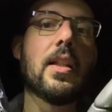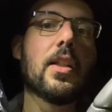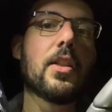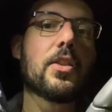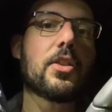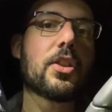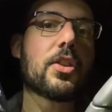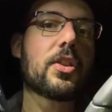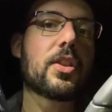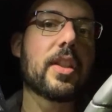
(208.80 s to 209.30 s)

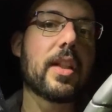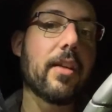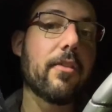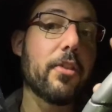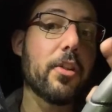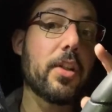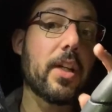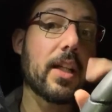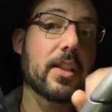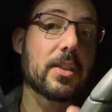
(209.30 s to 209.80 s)
Just to give
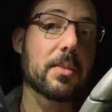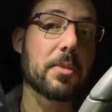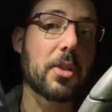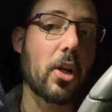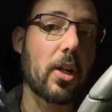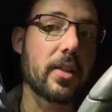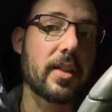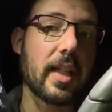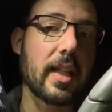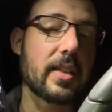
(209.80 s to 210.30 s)
you guys some
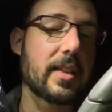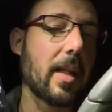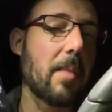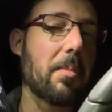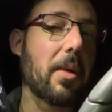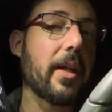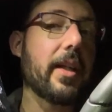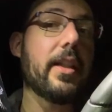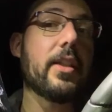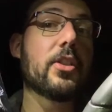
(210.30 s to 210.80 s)
context, that
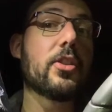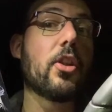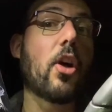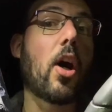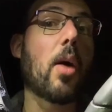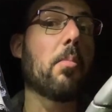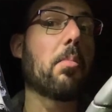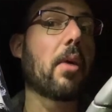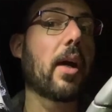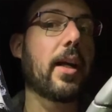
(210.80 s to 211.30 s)
buggy is
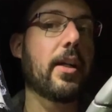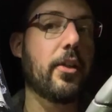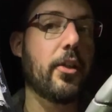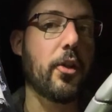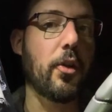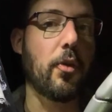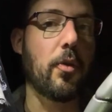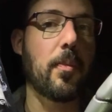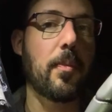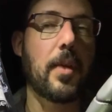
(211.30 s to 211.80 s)
not brand
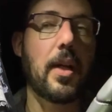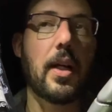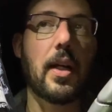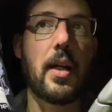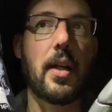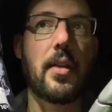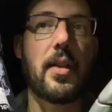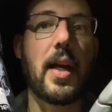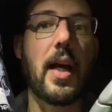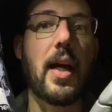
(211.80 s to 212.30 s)
new.
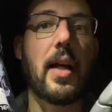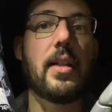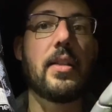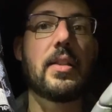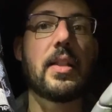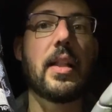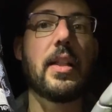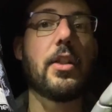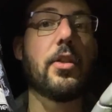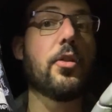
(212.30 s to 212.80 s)
That
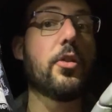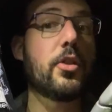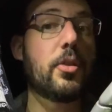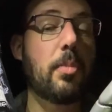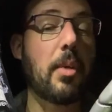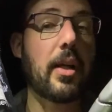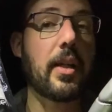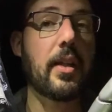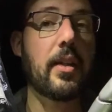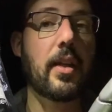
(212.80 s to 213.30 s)
is a
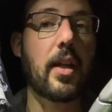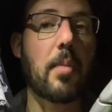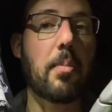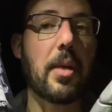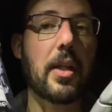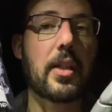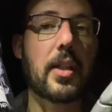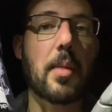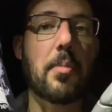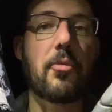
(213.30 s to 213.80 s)
used buggy that I
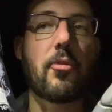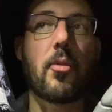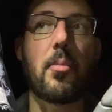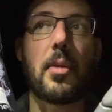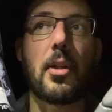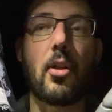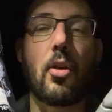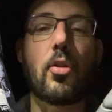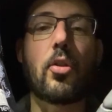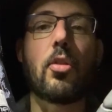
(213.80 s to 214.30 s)
picked up from
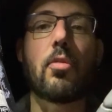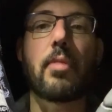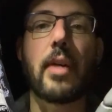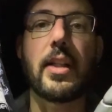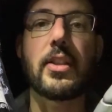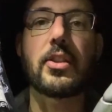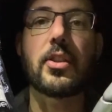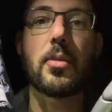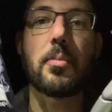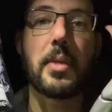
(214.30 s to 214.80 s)
a local
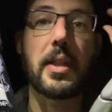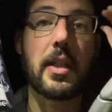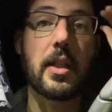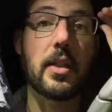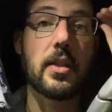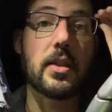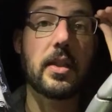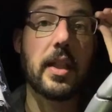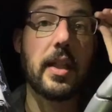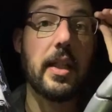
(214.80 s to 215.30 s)
racer
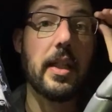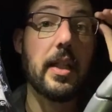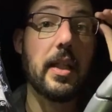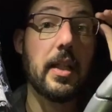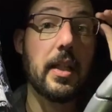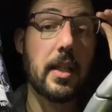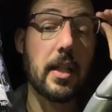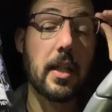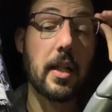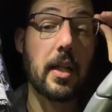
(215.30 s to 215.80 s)
because
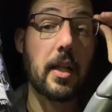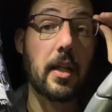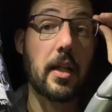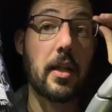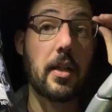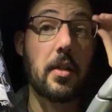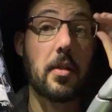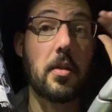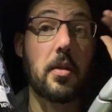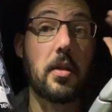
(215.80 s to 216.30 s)
he
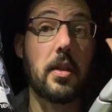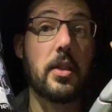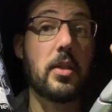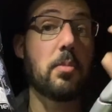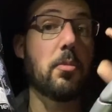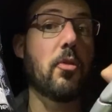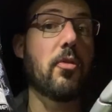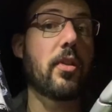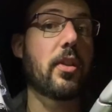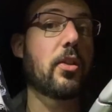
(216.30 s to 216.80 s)
is
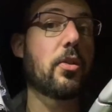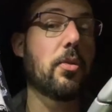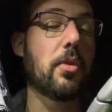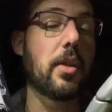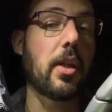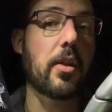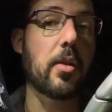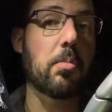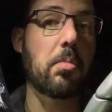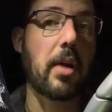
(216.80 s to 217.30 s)
moving to
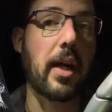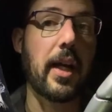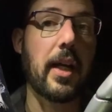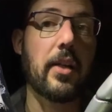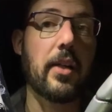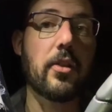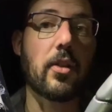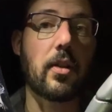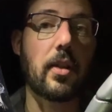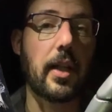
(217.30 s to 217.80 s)
another
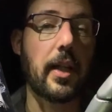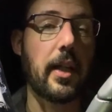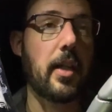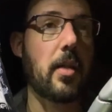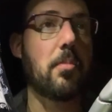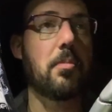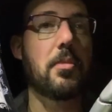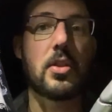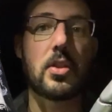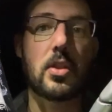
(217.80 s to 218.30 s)
brand. I'll let
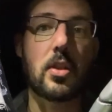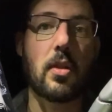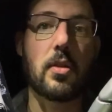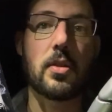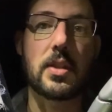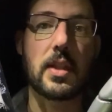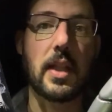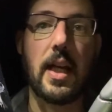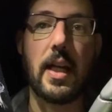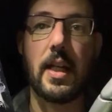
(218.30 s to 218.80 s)
him
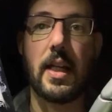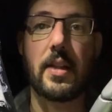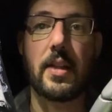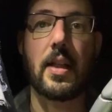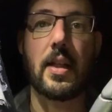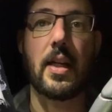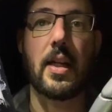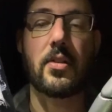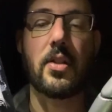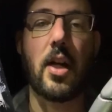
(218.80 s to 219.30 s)
disclose that at
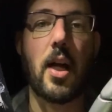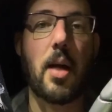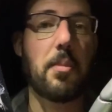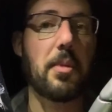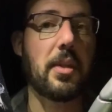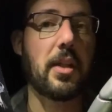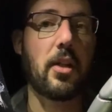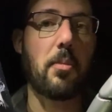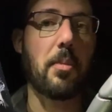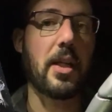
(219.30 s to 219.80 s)
that time,
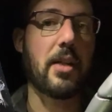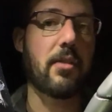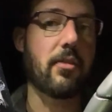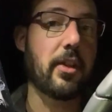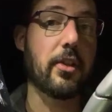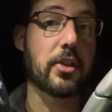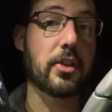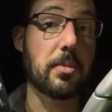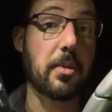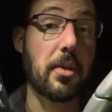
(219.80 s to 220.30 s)
and I'll make
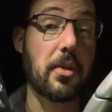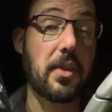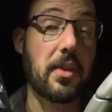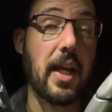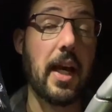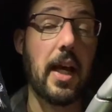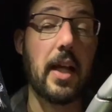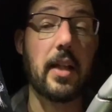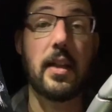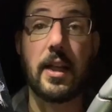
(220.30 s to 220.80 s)
videos about
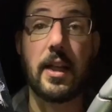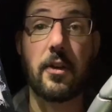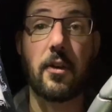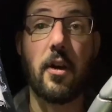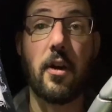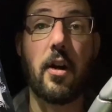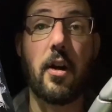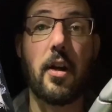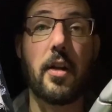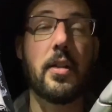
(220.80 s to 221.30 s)
that later
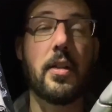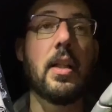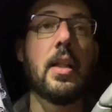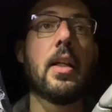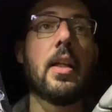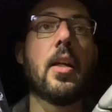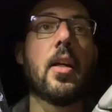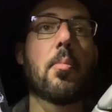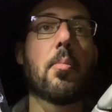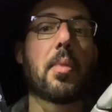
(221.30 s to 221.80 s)
on.
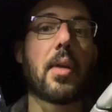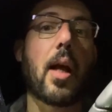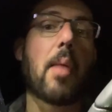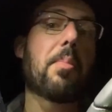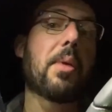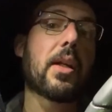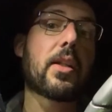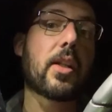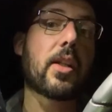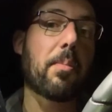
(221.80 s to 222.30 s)
But I
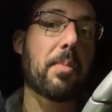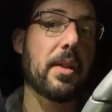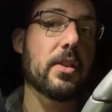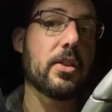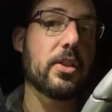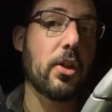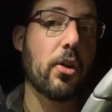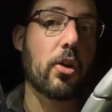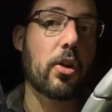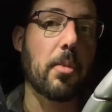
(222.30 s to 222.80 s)
picked up
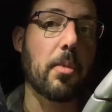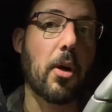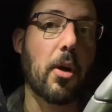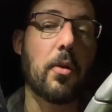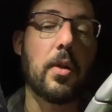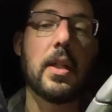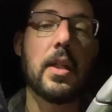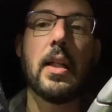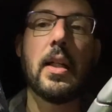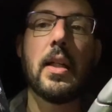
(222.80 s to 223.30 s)
his Yokomo.
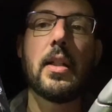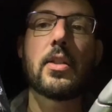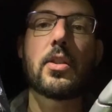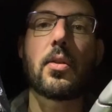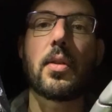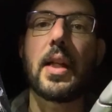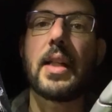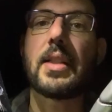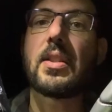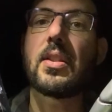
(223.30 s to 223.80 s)

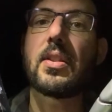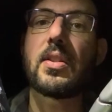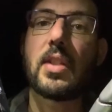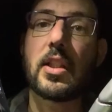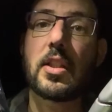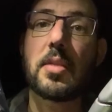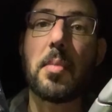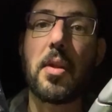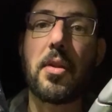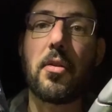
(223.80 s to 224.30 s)
So that's a
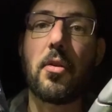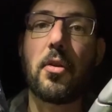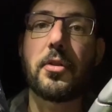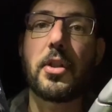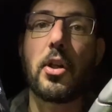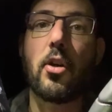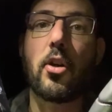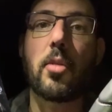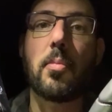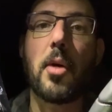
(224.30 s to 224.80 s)
6-month-old
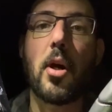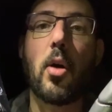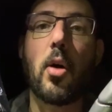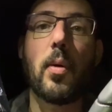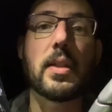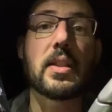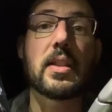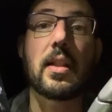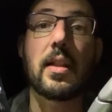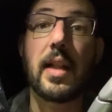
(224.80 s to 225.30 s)
Yokomo.
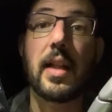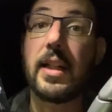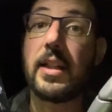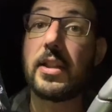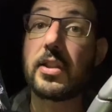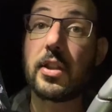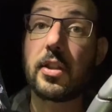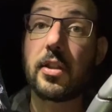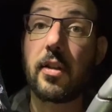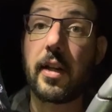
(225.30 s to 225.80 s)
It's the
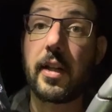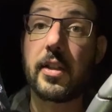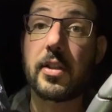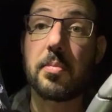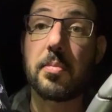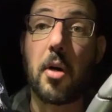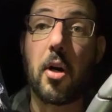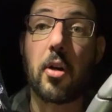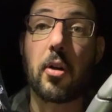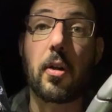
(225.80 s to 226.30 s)
latest and greatest
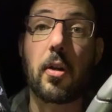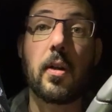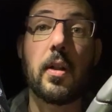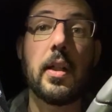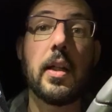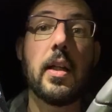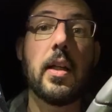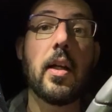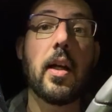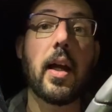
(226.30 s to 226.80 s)
model.
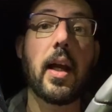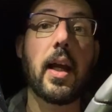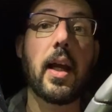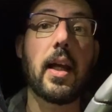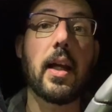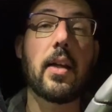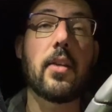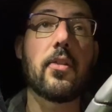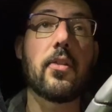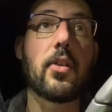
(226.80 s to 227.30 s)

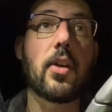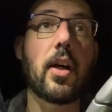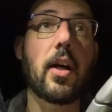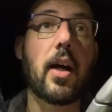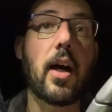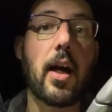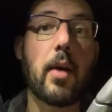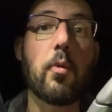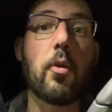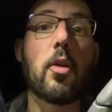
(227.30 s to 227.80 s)
And
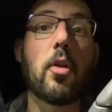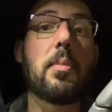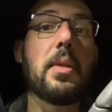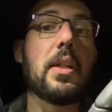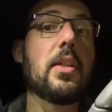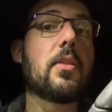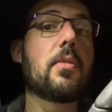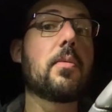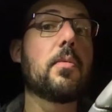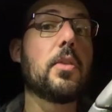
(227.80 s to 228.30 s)
I will
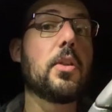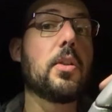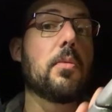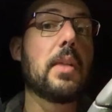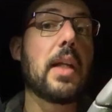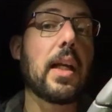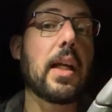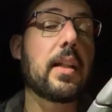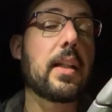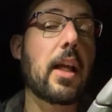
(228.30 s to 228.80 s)
be
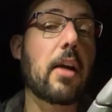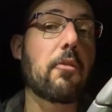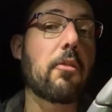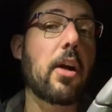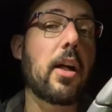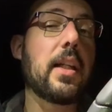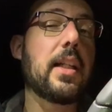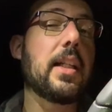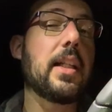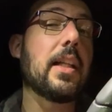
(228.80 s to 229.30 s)
getting that
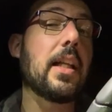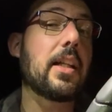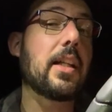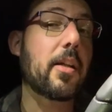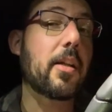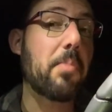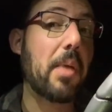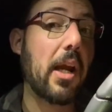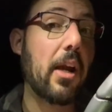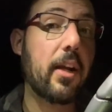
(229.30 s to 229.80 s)
running and then
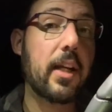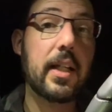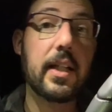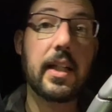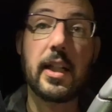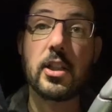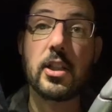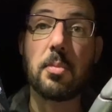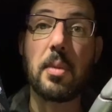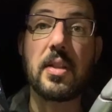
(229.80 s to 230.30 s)
comparing it
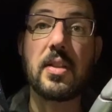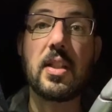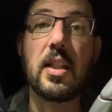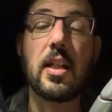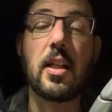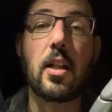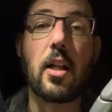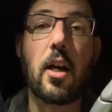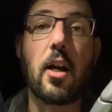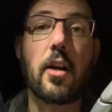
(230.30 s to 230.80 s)
against my
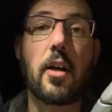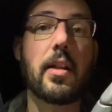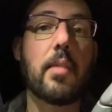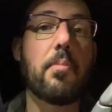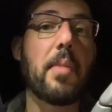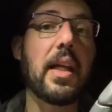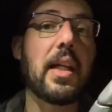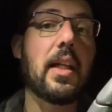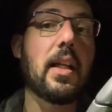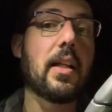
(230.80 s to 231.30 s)
TLR and then
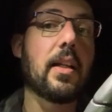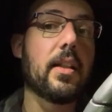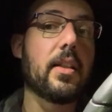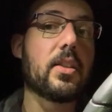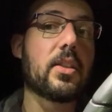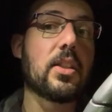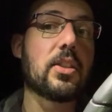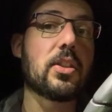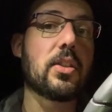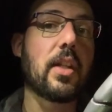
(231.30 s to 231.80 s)
making a
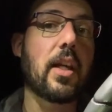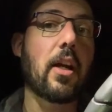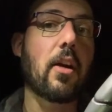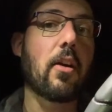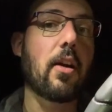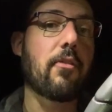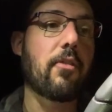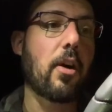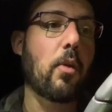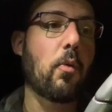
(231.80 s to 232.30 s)
decision there
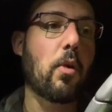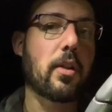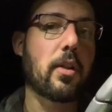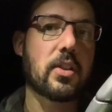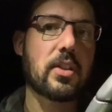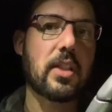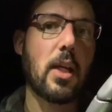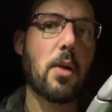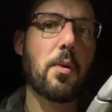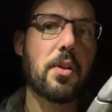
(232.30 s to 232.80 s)
if I want to
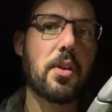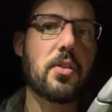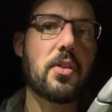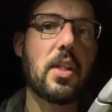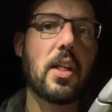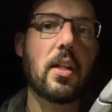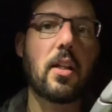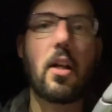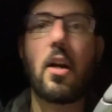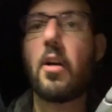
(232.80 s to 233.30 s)
stay with the
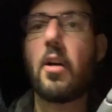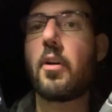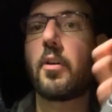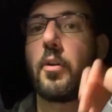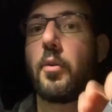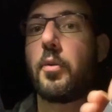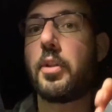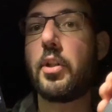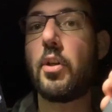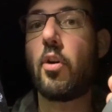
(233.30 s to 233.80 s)
TLR or
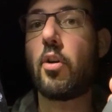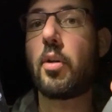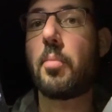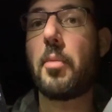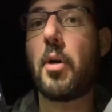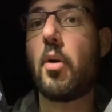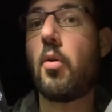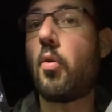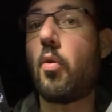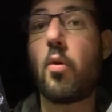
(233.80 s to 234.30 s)
go to
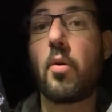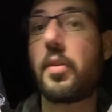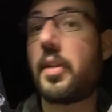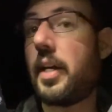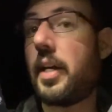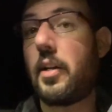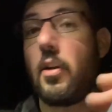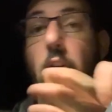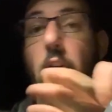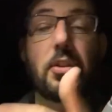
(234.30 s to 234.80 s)
Yokomo or
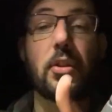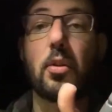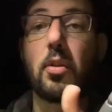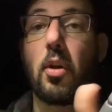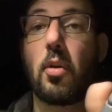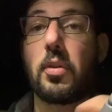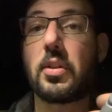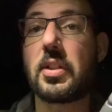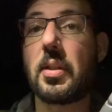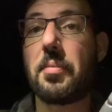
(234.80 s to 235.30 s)
then also
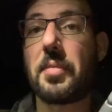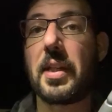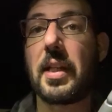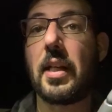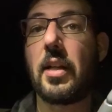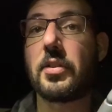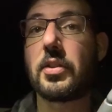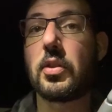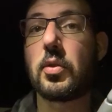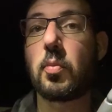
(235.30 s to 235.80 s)
go to something
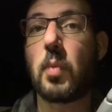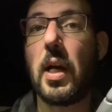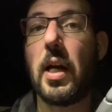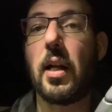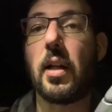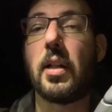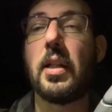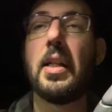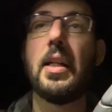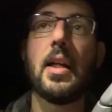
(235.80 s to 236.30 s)
else as
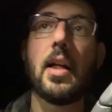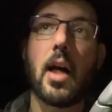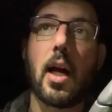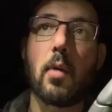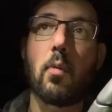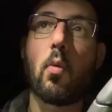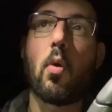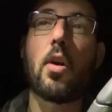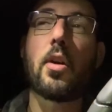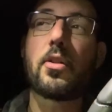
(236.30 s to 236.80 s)
well. I
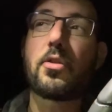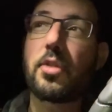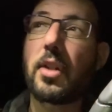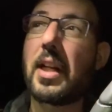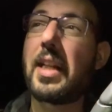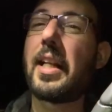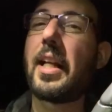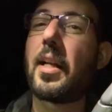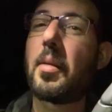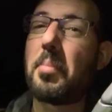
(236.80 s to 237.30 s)
want to try
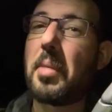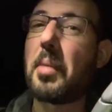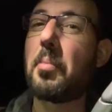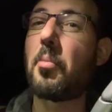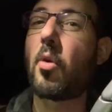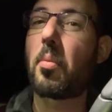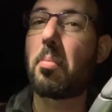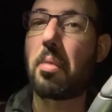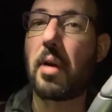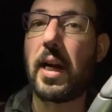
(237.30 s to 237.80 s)
and get a bit
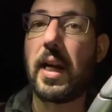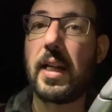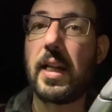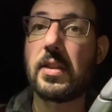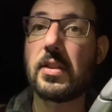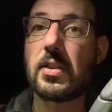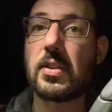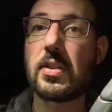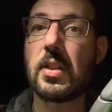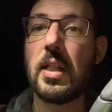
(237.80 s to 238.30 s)
more
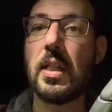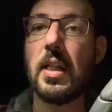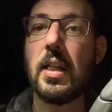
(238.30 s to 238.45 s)
brands